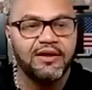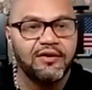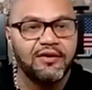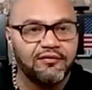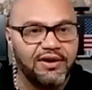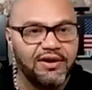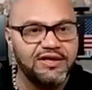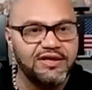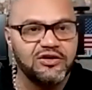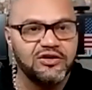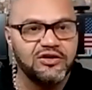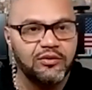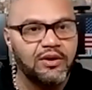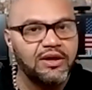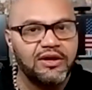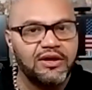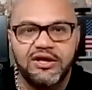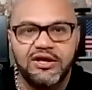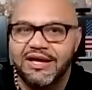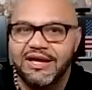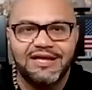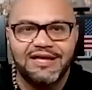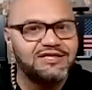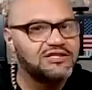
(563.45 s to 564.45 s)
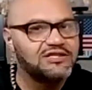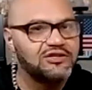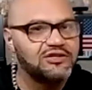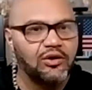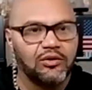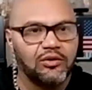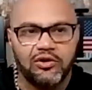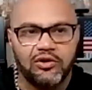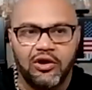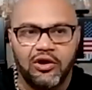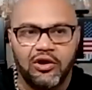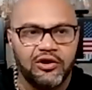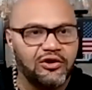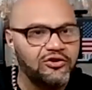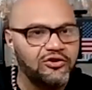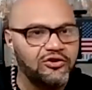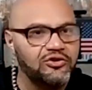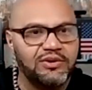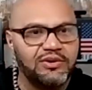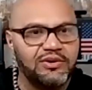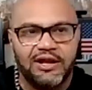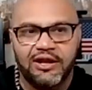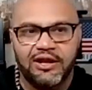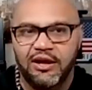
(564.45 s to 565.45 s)
Right. So it's no longer
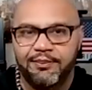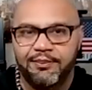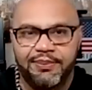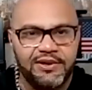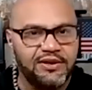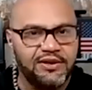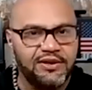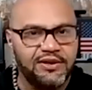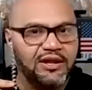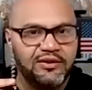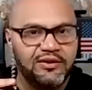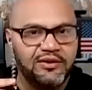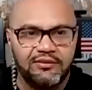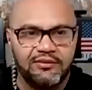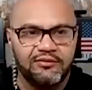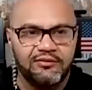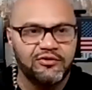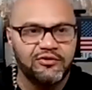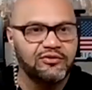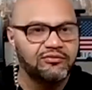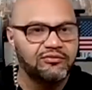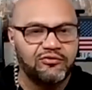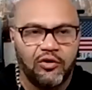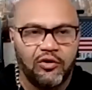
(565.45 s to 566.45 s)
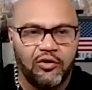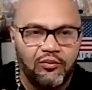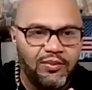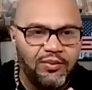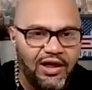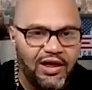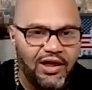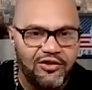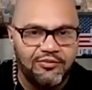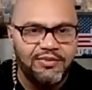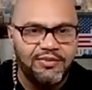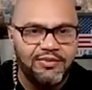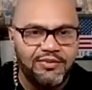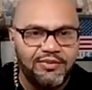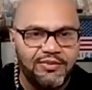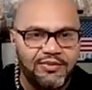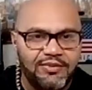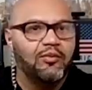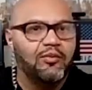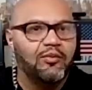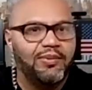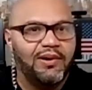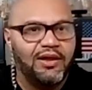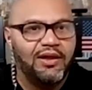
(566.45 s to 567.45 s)
you get up and don't bother me and I
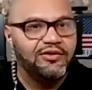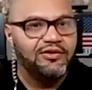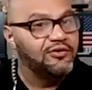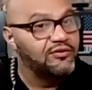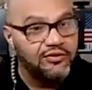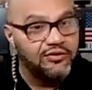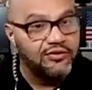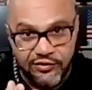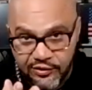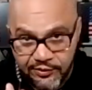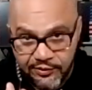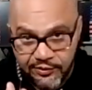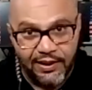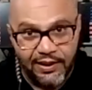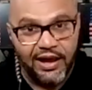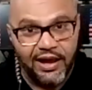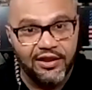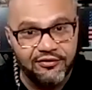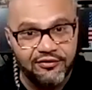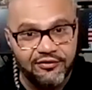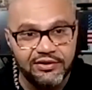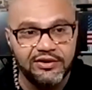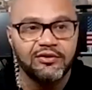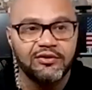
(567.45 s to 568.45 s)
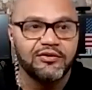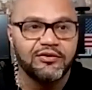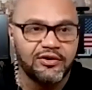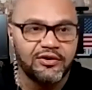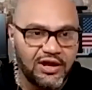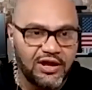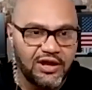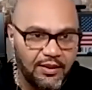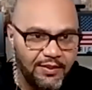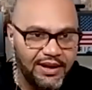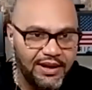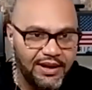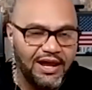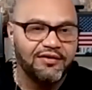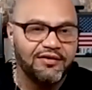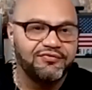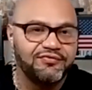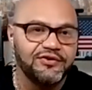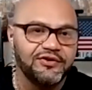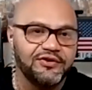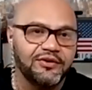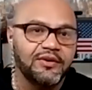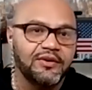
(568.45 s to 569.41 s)
won't bother you. No, they're bothering you. They're coming after you.